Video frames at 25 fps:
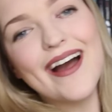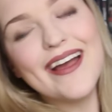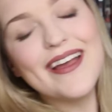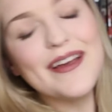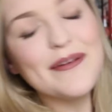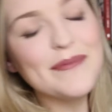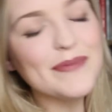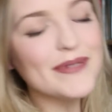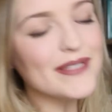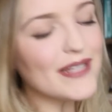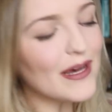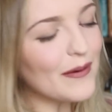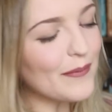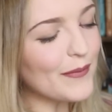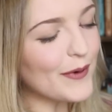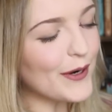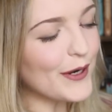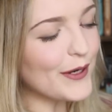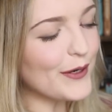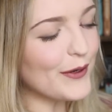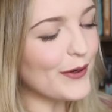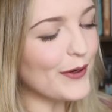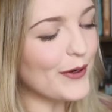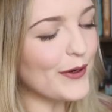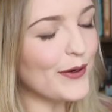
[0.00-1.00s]
I am
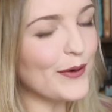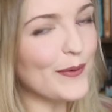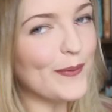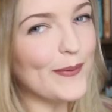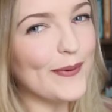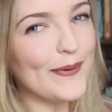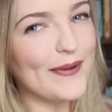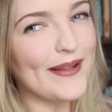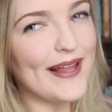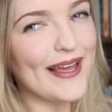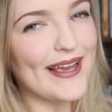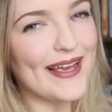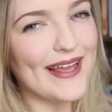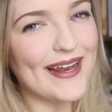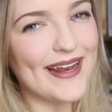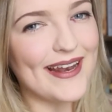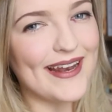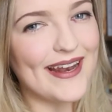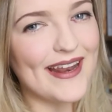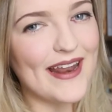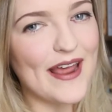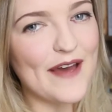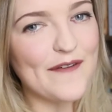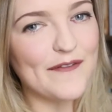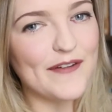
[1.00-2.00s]
someone who will like
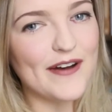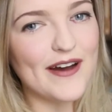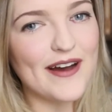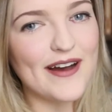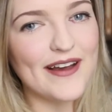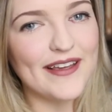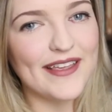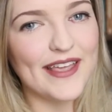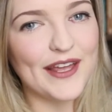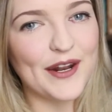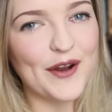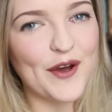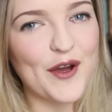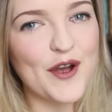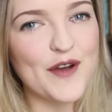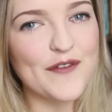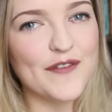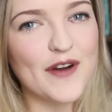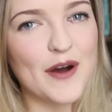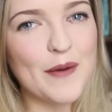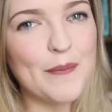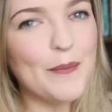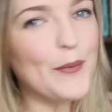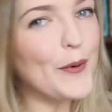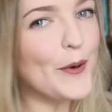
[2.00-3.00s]
never get
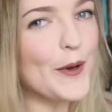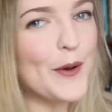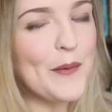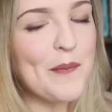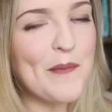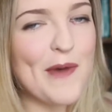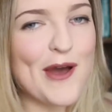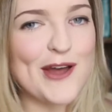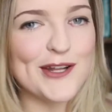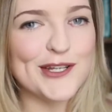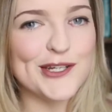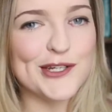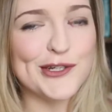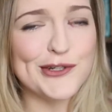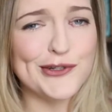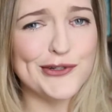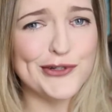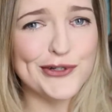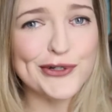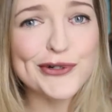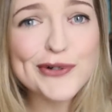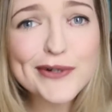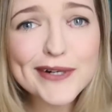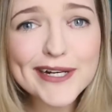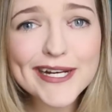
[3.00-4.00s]
over book merch
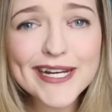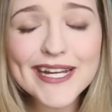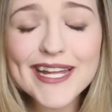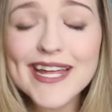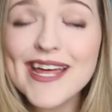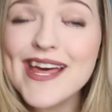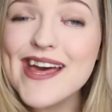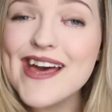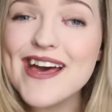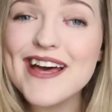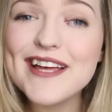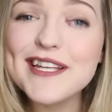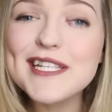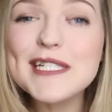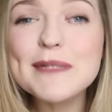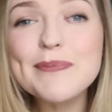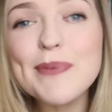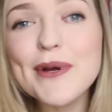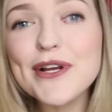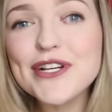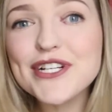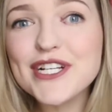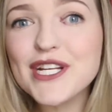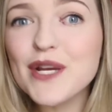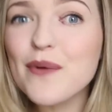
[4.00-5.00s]
jewelry,
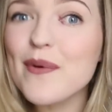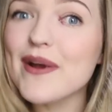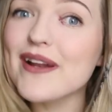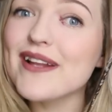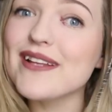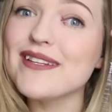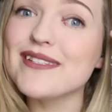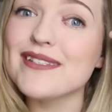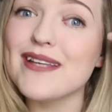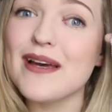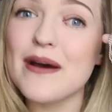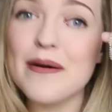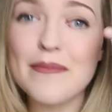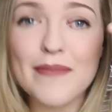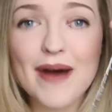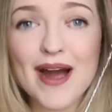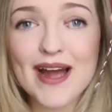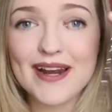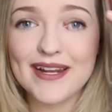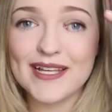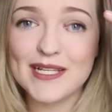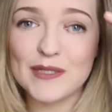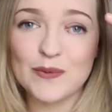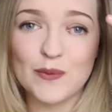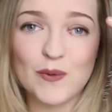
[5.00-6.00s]
especially when it's
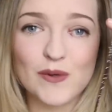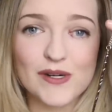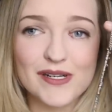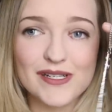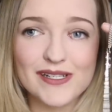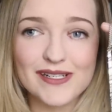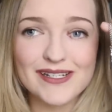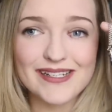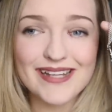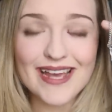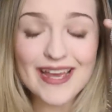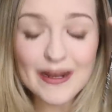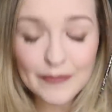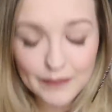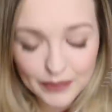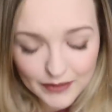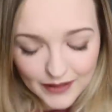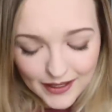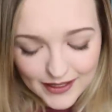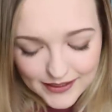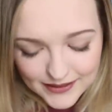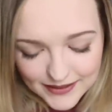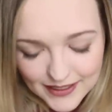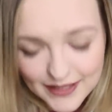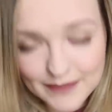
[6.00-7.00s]
Hermione's wand. And
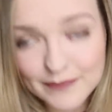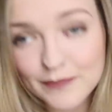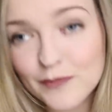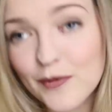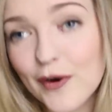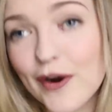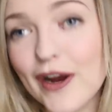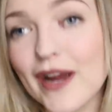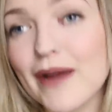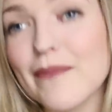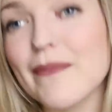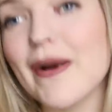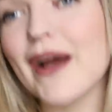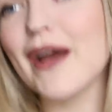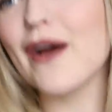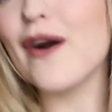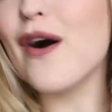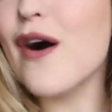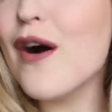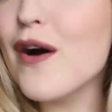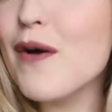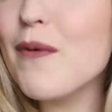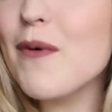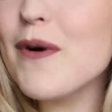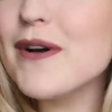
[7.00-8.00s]
plus I'm wearing my
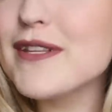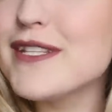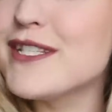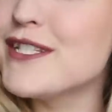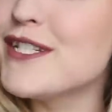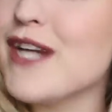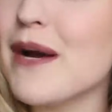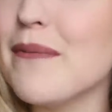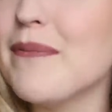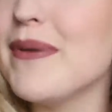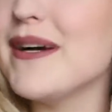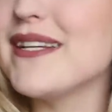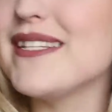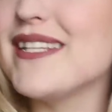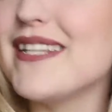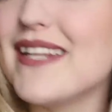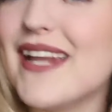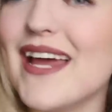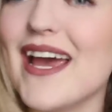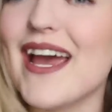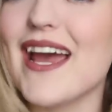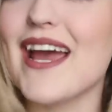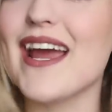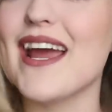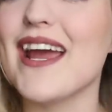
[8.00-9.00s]
Hogwarts jumper
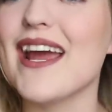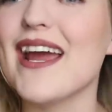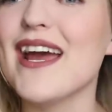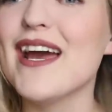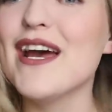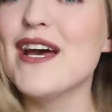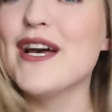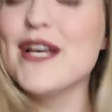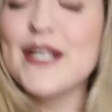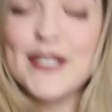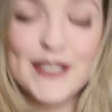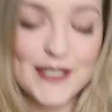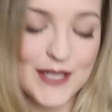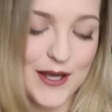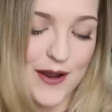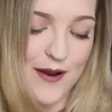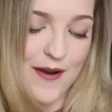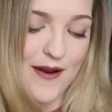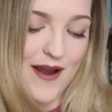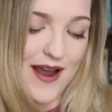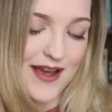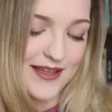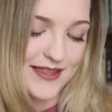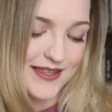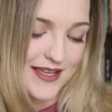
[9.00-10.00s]
today, so
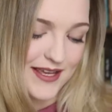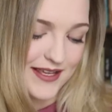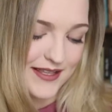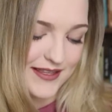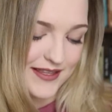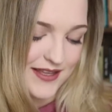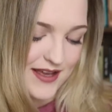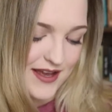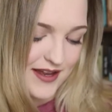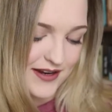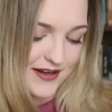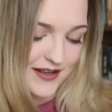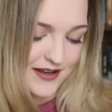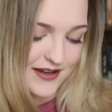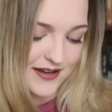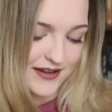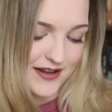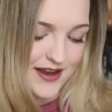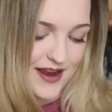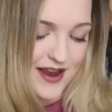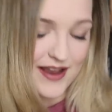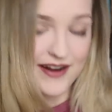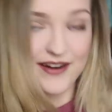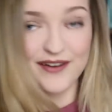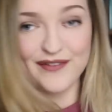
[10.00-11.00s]
I think that yeah, I
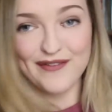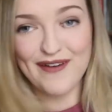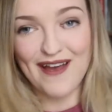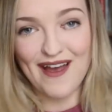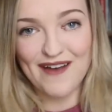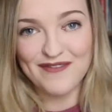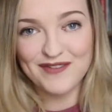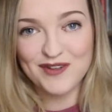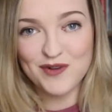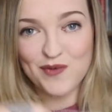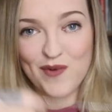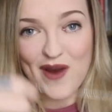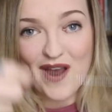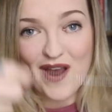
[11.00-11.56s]
kind of have to